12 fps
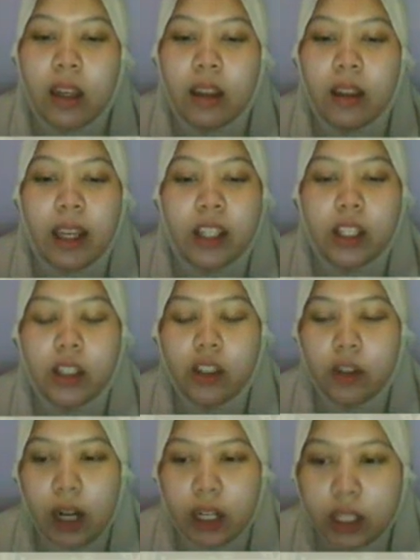The 8
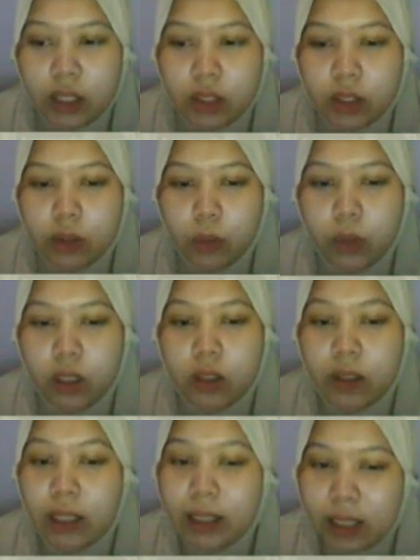introductions
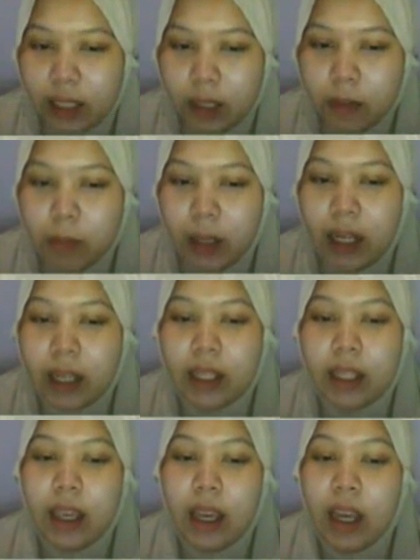were written
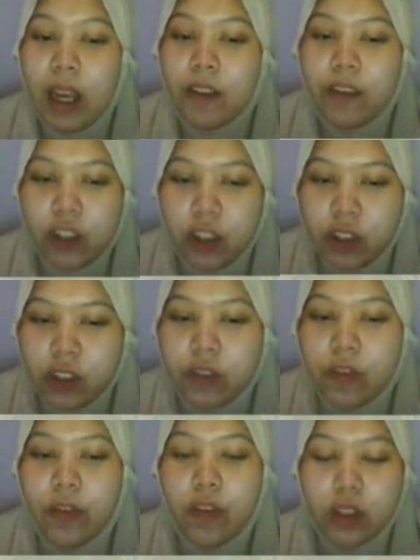by, at
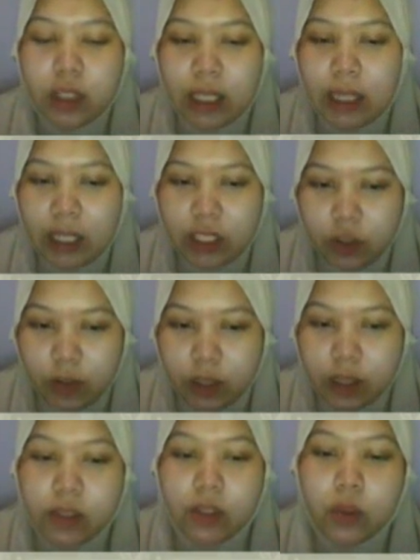first, 40
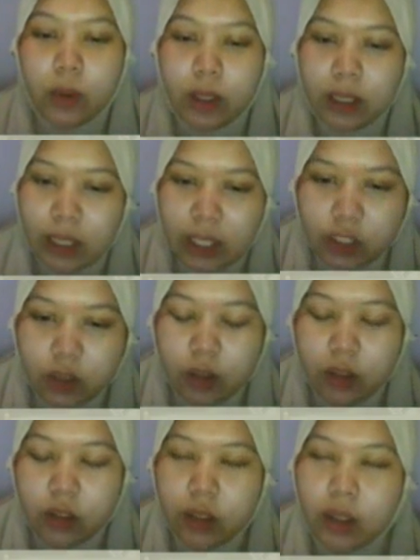lecturers,
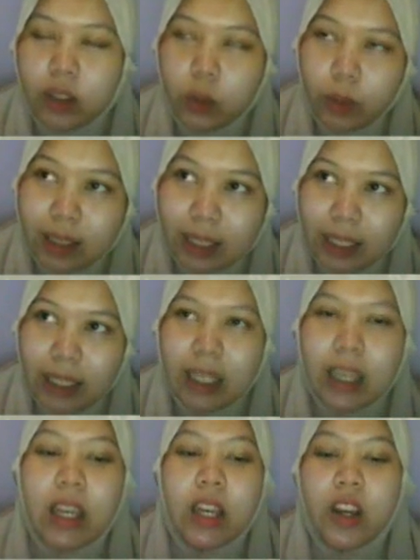20
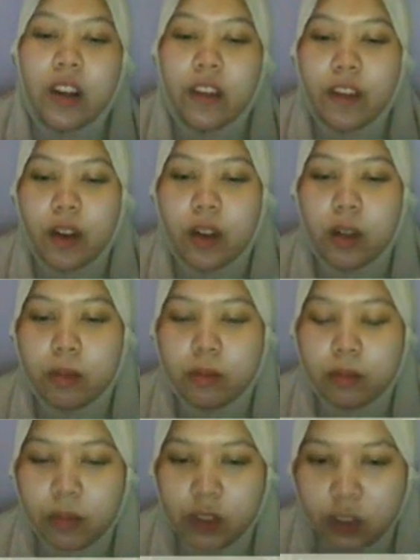
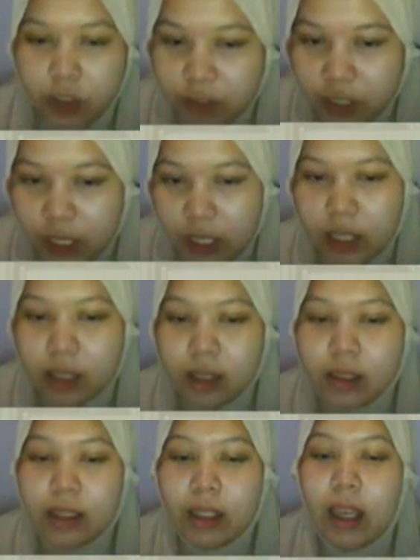from soft
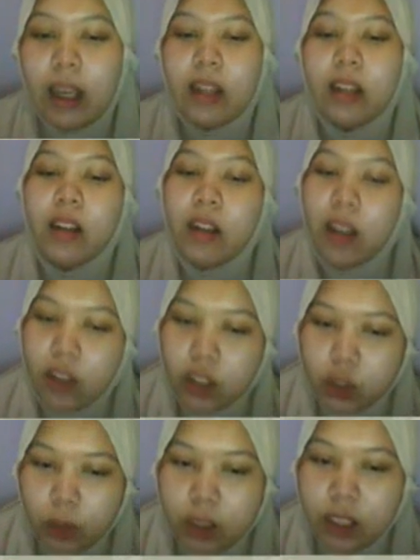science and another
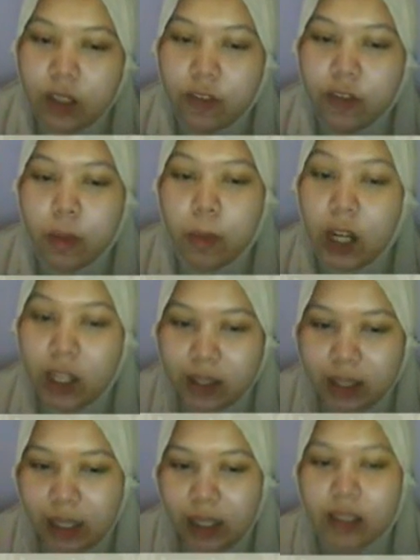20 from hard
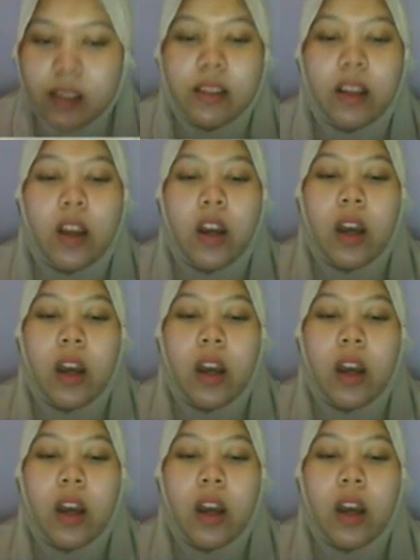science.